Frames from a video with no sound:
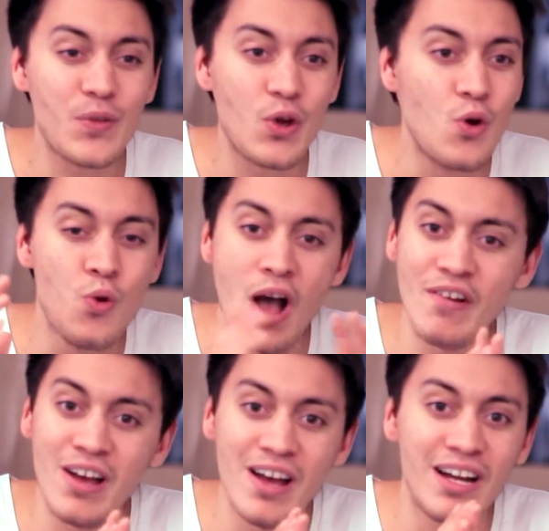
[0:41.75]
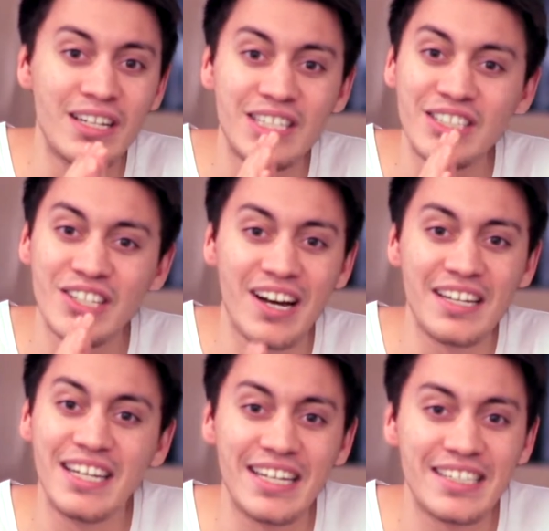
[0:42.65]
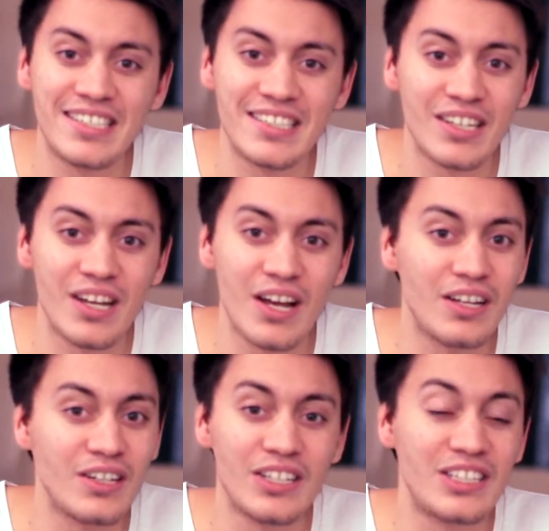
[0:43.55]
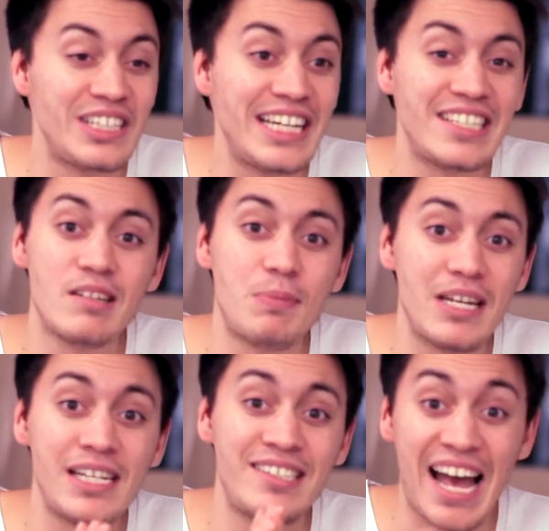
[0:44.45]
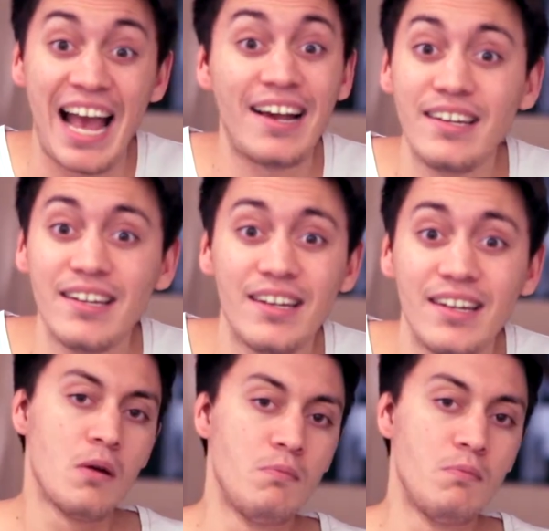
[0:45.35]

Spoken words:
Whoever designed this needs to be sacked.